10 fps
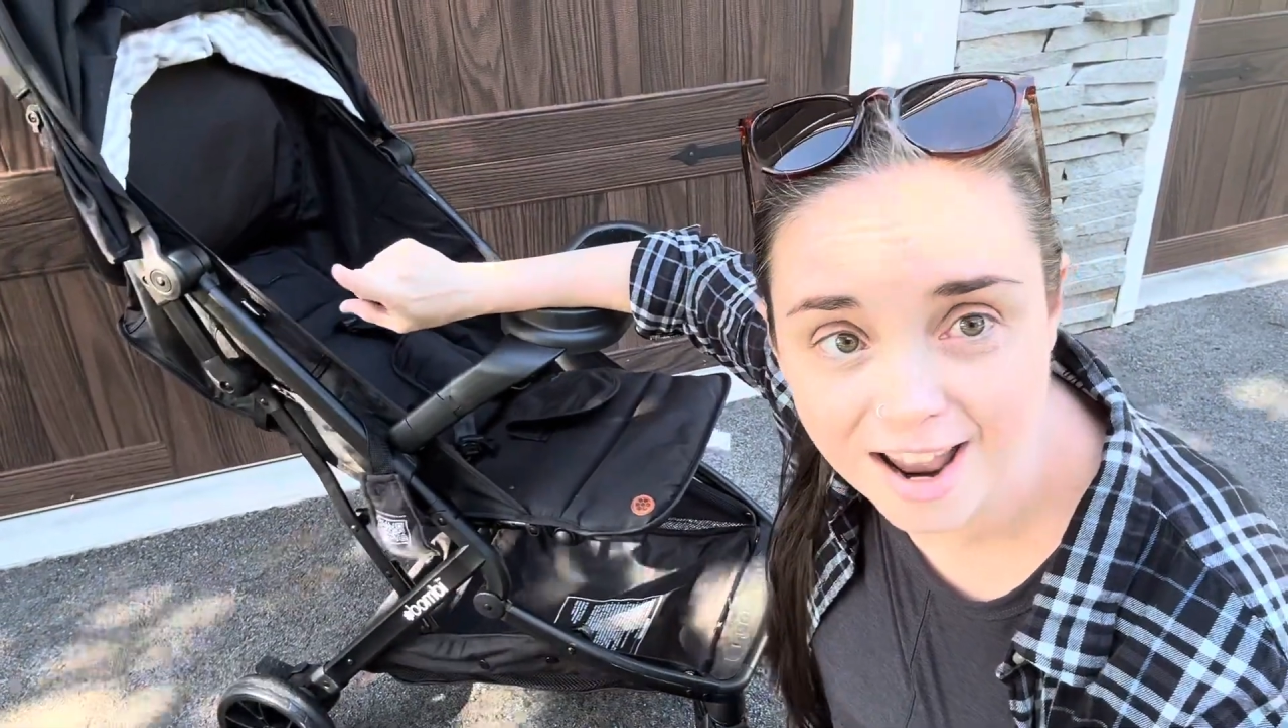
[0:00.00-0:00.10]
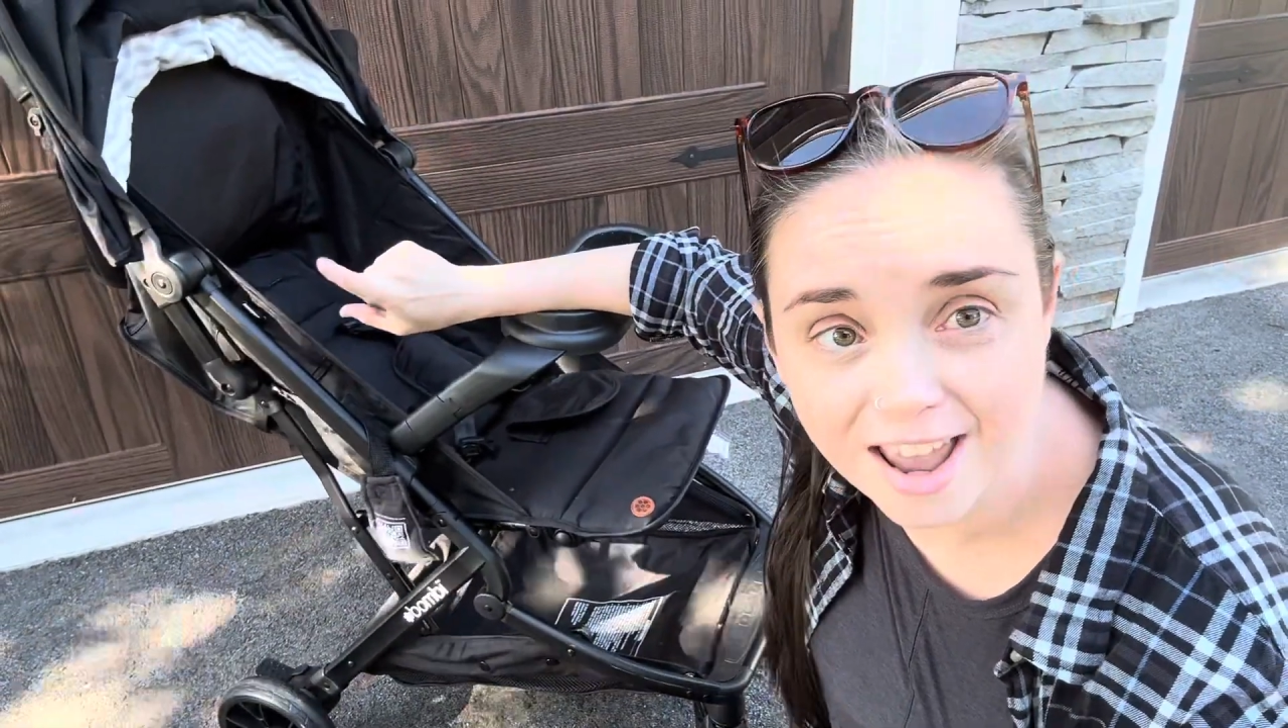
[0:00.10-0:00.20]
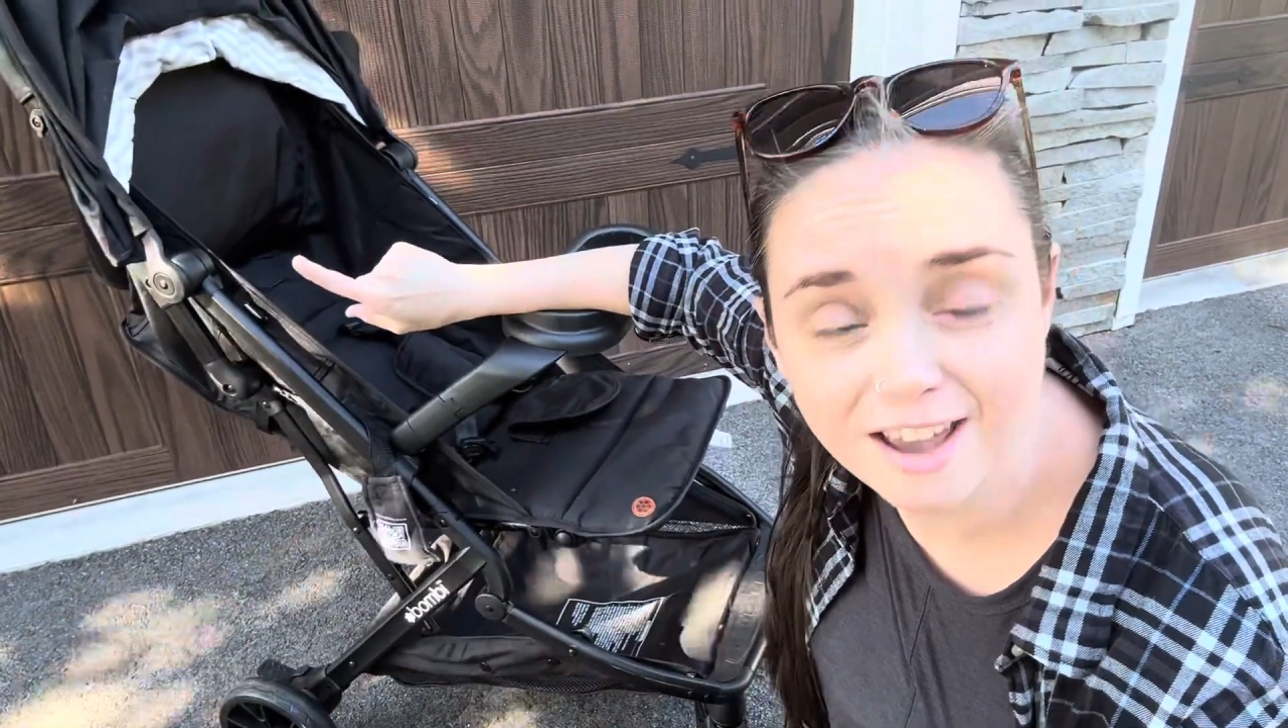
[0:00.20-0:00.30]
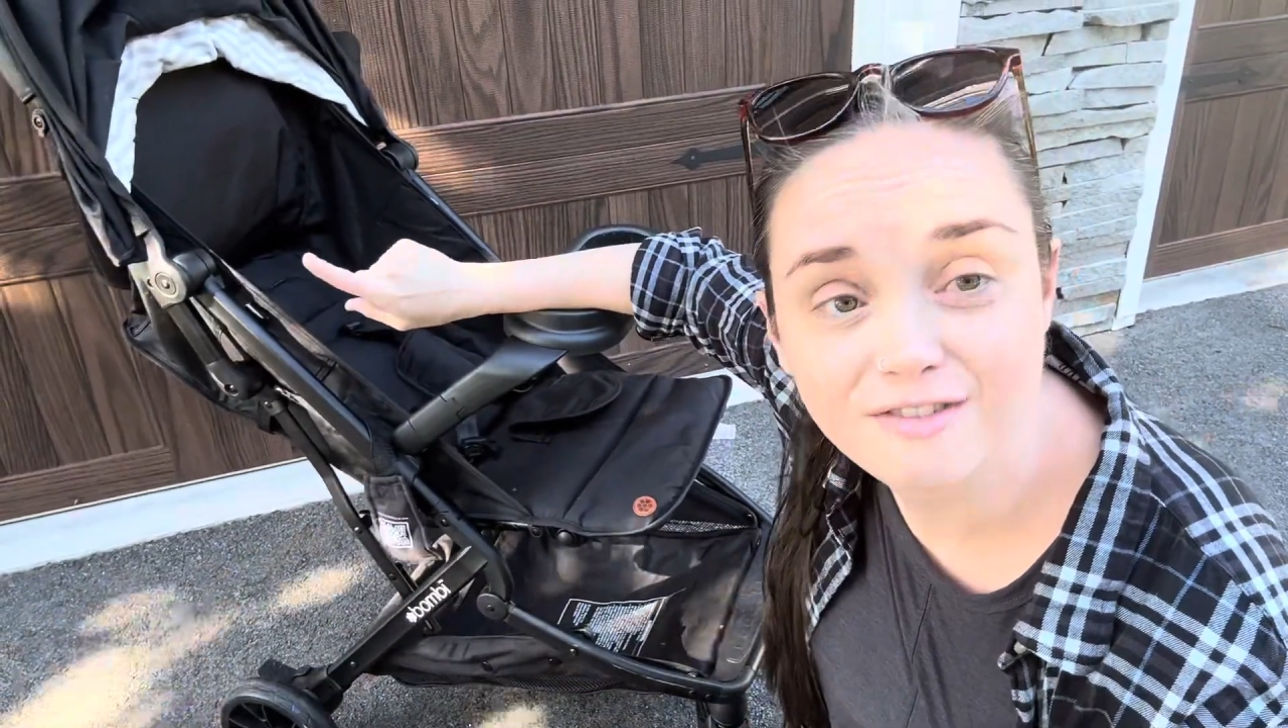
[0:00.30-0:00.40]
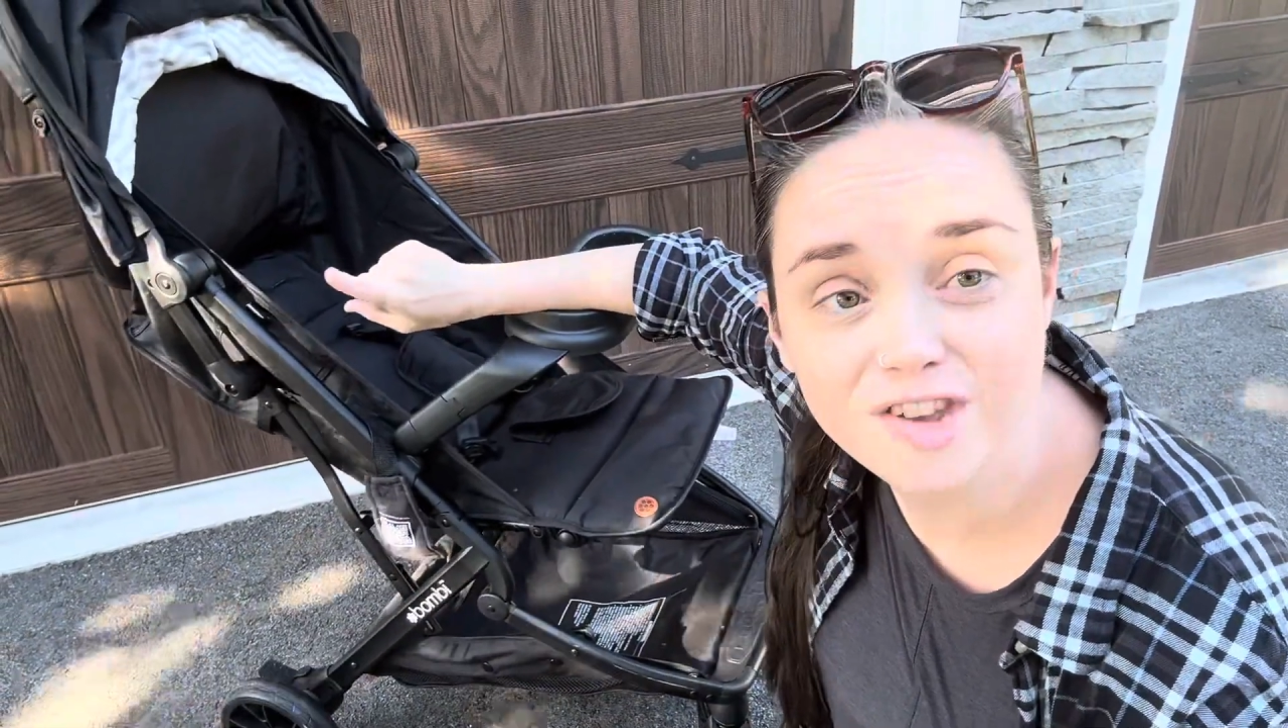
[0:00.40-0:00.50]

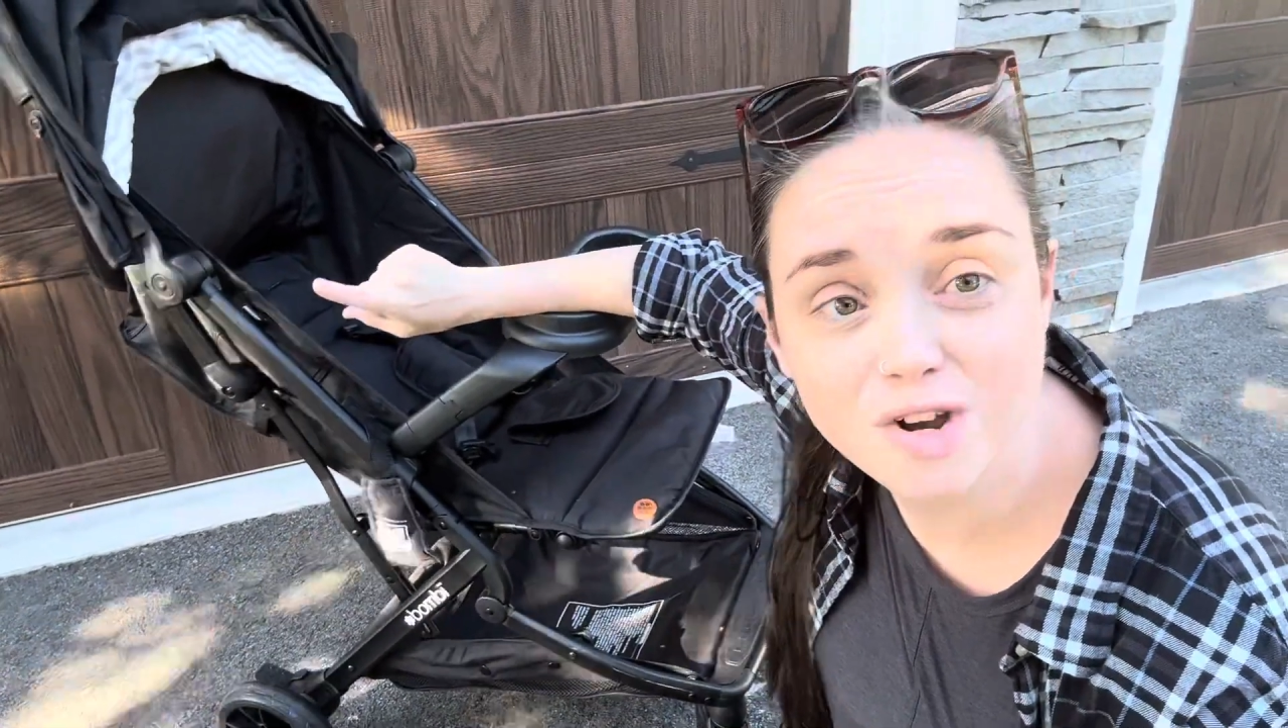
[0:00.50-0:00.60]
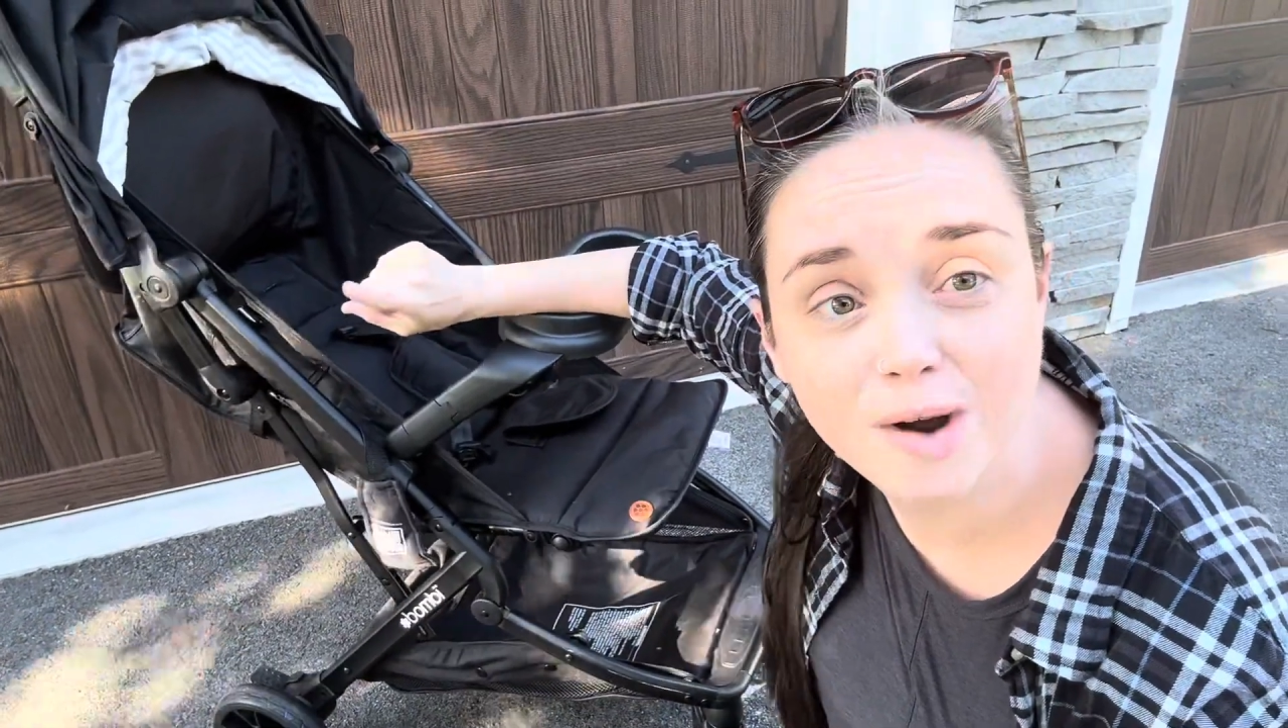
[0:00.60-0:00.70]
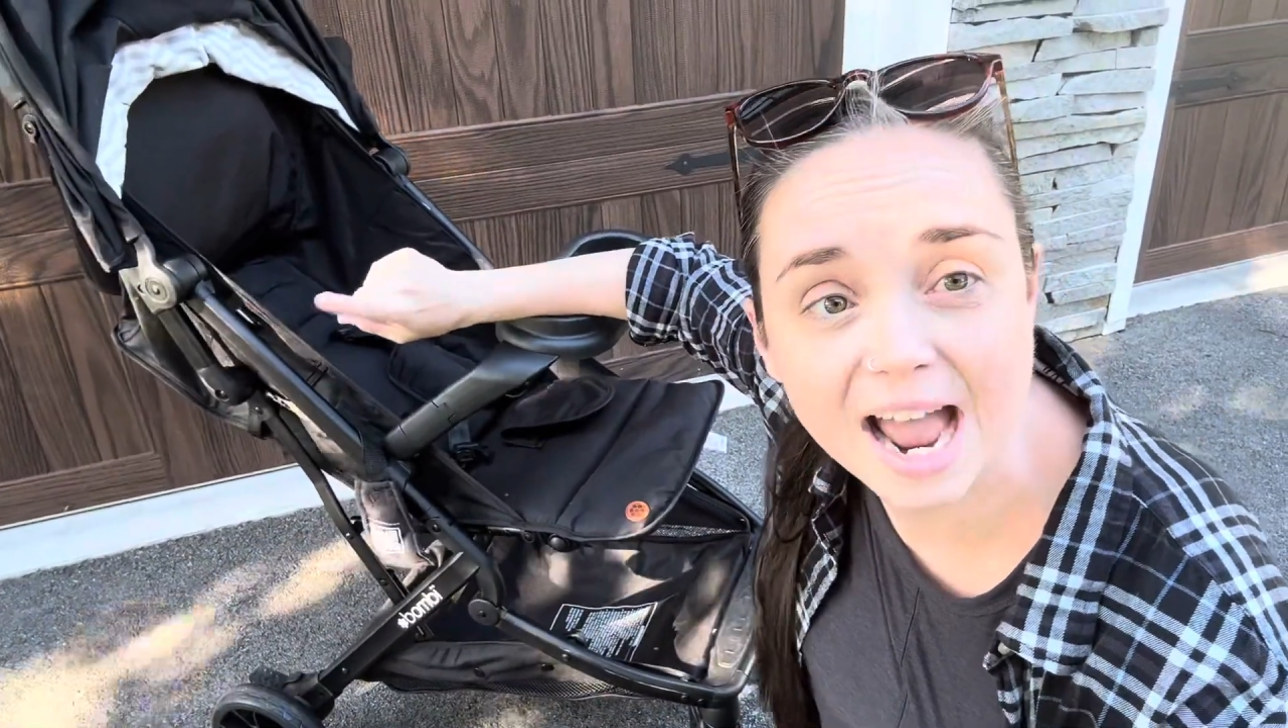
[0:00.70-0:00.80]
if you